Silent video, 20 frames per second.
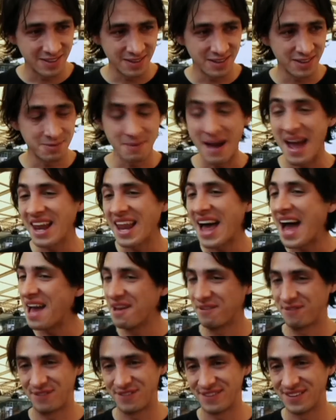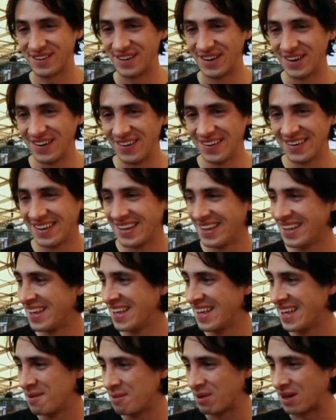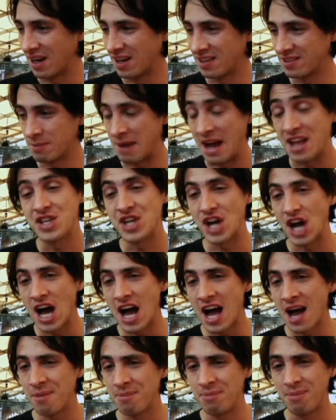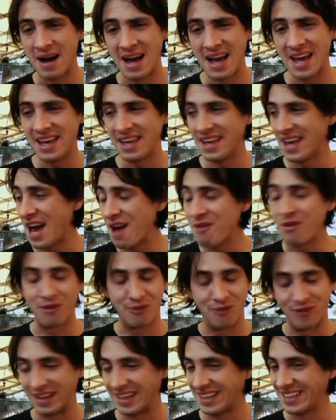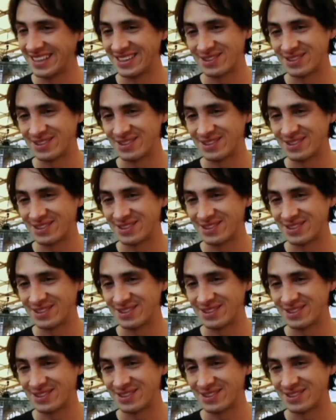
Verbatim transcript: It's my life, you know, because my job, my everything.